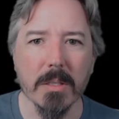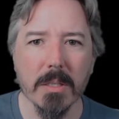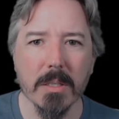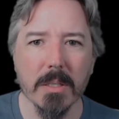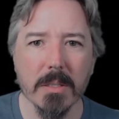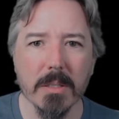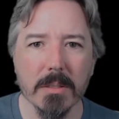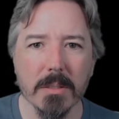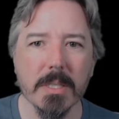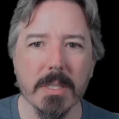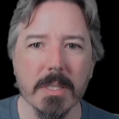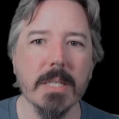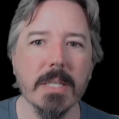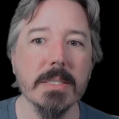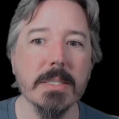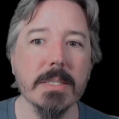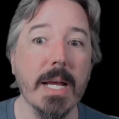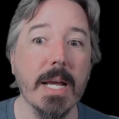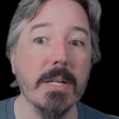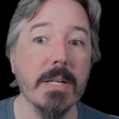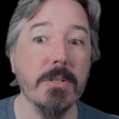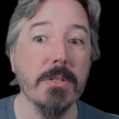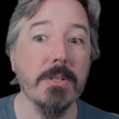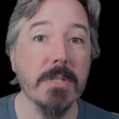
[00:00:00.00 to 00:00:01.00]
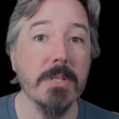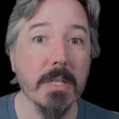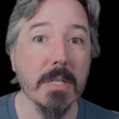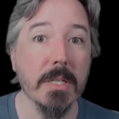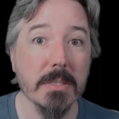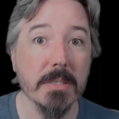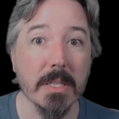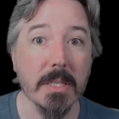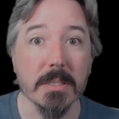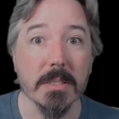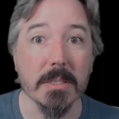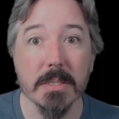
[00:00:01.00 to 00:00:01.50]
to contain just a
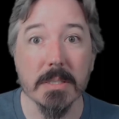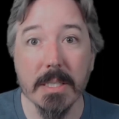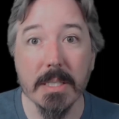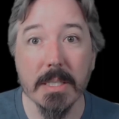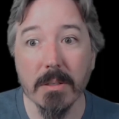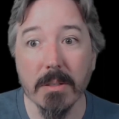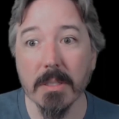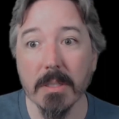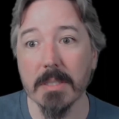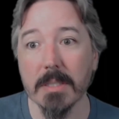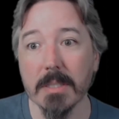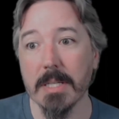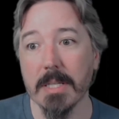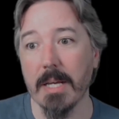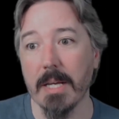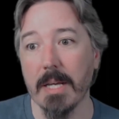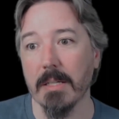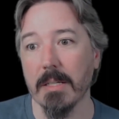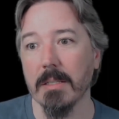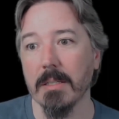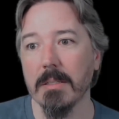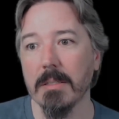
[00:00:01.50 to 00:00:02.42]
single container,